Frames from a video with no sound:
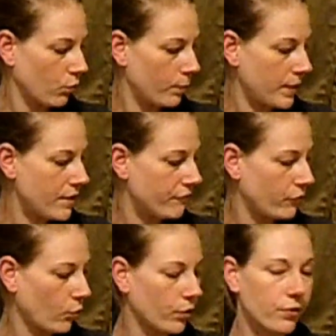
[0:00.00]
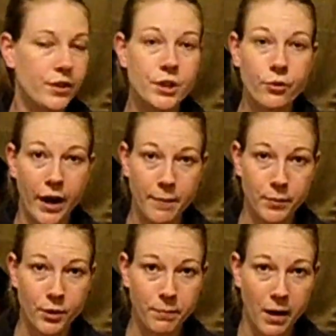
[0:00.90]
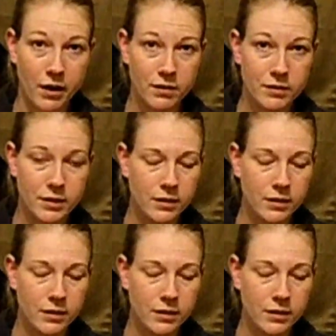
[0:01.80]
will be for the scrapbook box,